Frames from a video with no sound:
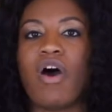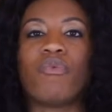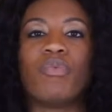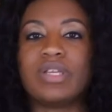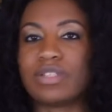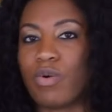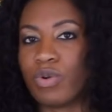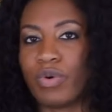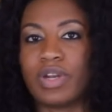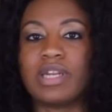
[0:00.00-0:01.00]
of what's
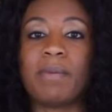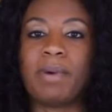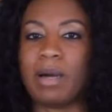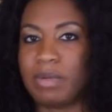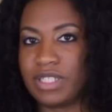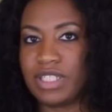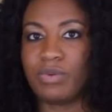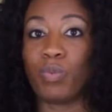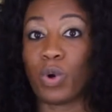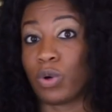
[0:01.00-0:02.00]
going on in the
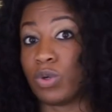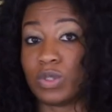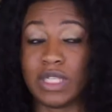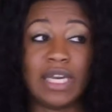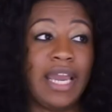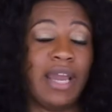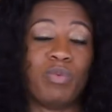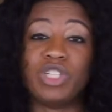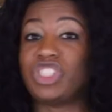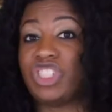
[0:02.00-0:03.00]
publishing world
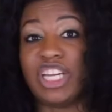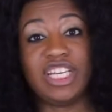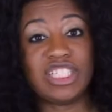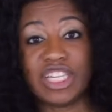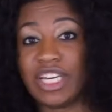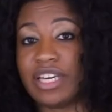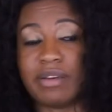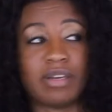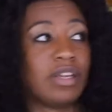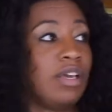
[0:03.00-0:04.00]
and what's changing
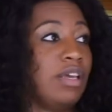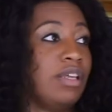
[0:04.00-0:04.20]
and